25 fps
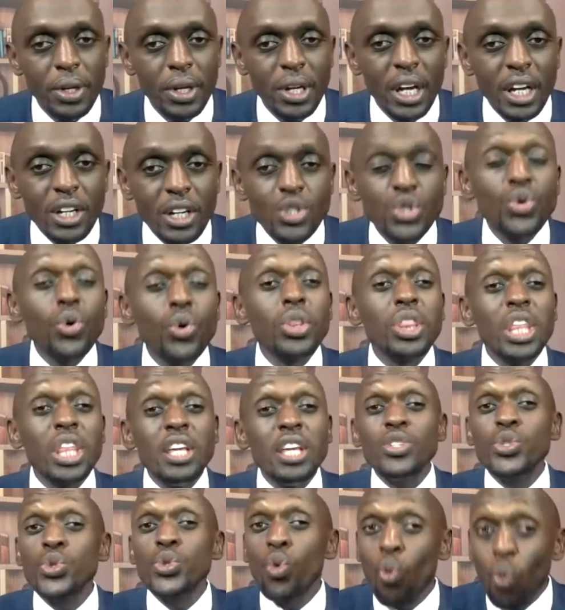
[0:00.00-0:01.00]
And so there
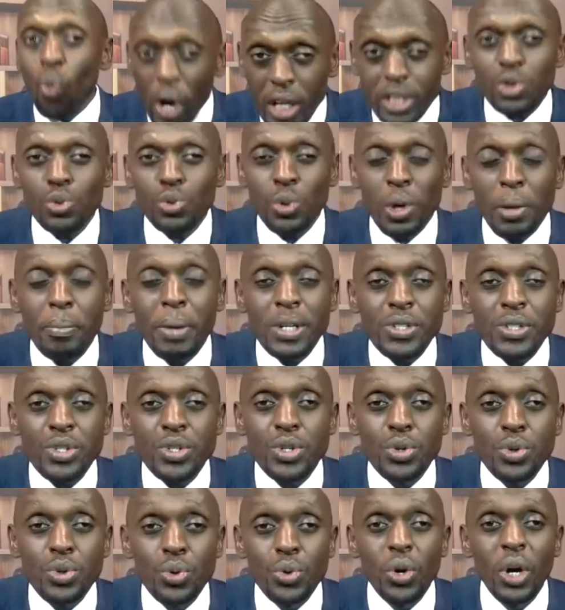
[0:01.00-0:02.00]
is what we
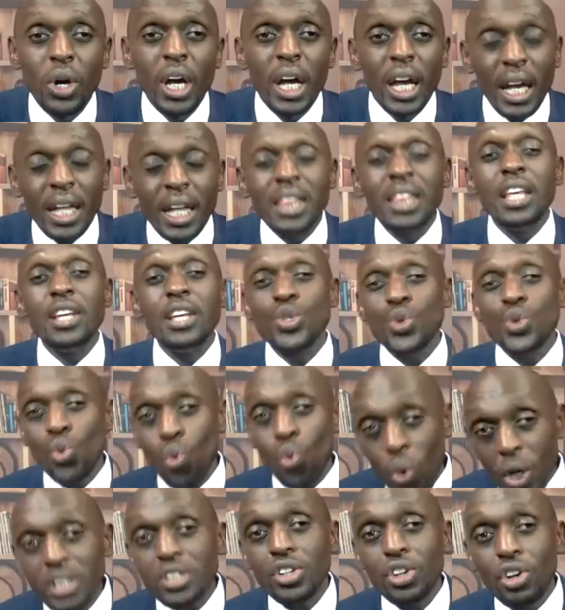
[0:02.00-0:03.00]
must do, and there is
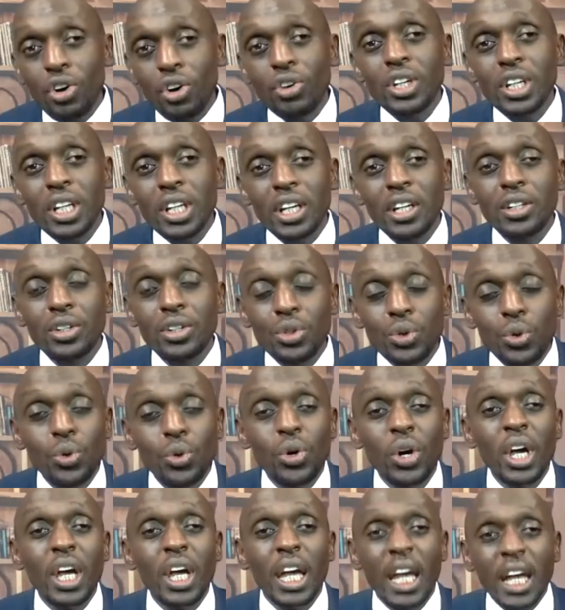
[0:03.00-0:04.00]
what God can do,
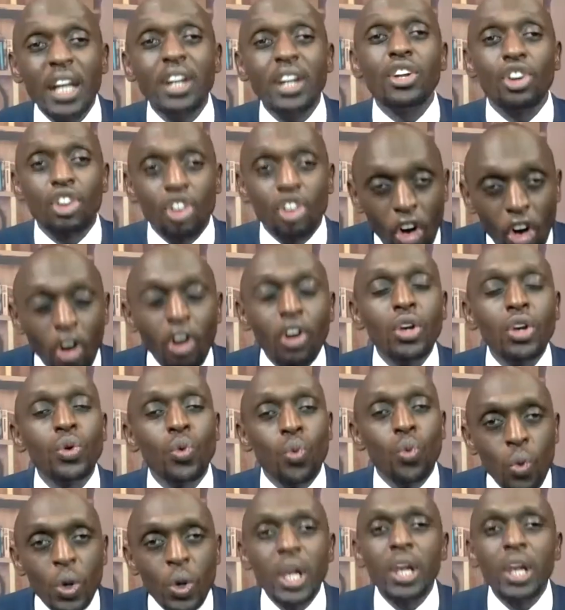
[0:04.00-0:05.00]
and God
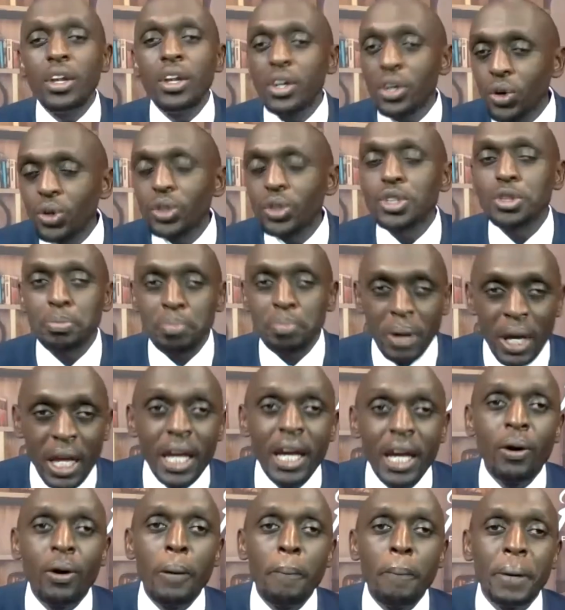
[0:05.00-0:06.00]
will not play
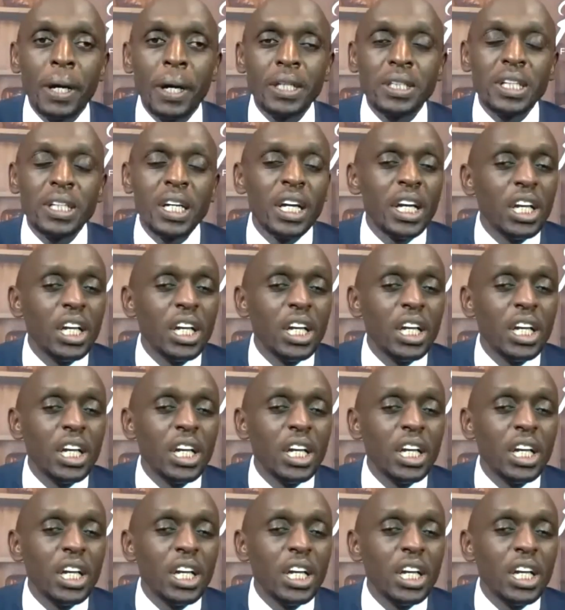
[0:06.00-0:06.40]
our part.